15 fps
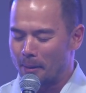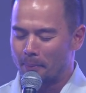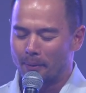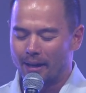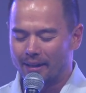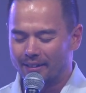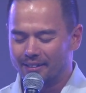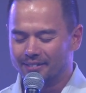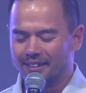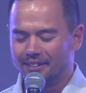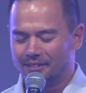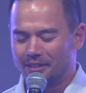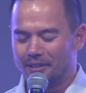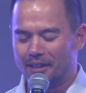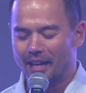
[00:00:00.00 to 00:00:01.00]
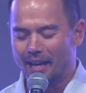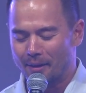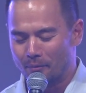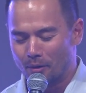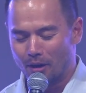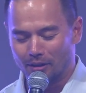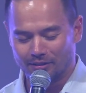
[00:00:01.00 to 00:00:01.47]
I pray these things in your
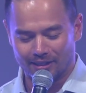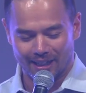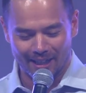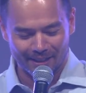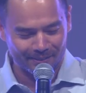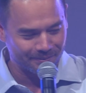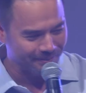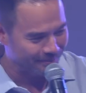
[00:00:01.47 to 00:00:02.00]
name. We all said,